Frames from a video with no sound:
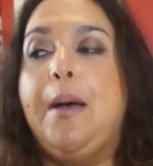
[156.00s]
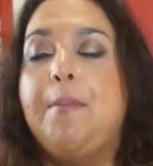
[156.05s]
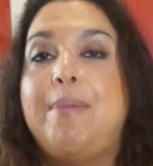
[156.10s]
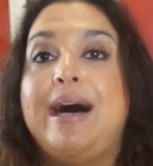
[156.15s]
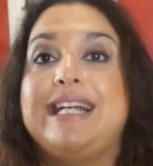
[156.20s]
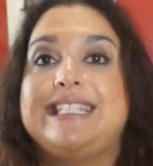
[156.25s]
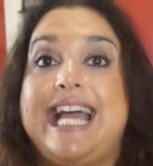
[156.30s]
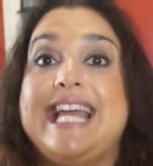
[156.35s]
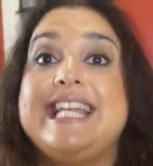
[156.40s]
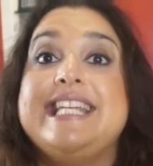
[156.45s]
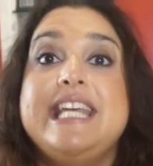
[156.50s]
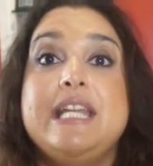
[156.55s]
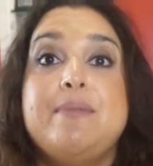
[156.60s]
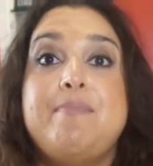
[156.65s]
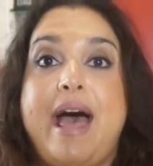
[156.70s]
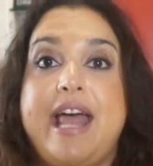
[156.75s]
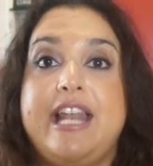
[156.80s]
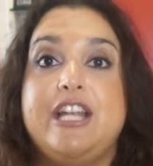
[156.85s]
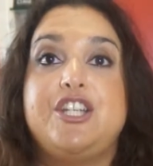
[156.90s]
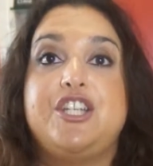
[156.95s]
But I
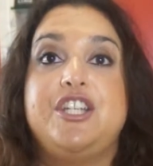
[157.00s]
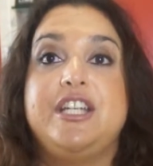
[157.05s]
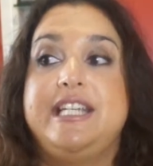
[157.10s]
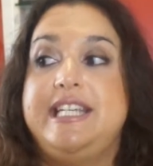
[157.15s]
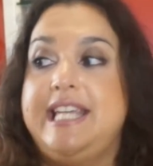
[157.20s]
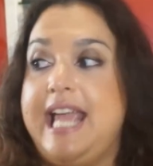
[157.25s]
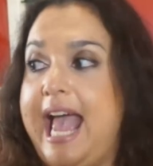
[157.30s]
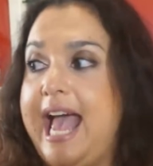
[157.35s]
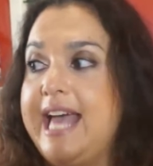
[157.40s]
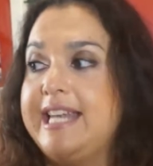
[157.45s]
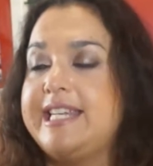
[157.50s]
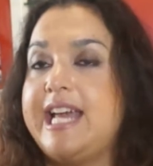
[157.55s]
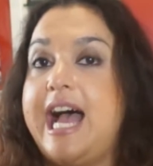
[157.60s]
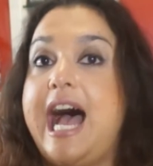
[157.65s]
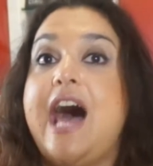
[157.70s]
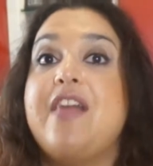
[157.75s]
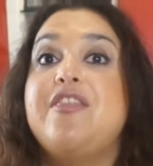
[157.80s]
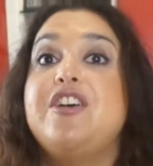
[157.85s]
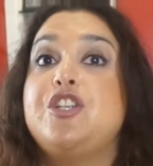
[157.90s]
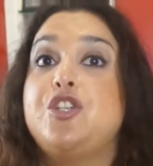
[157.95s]
did manage to get
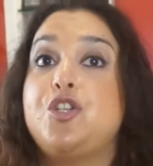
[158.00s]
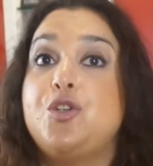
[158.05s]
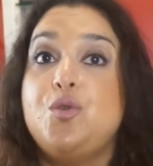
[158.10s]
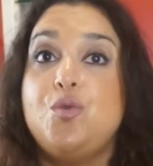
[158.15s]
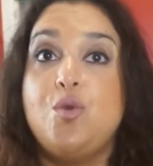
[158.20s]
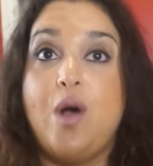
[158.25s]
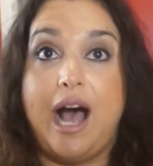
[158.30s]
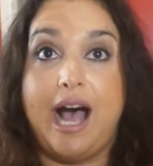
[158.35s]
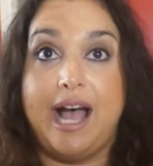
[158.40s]
other two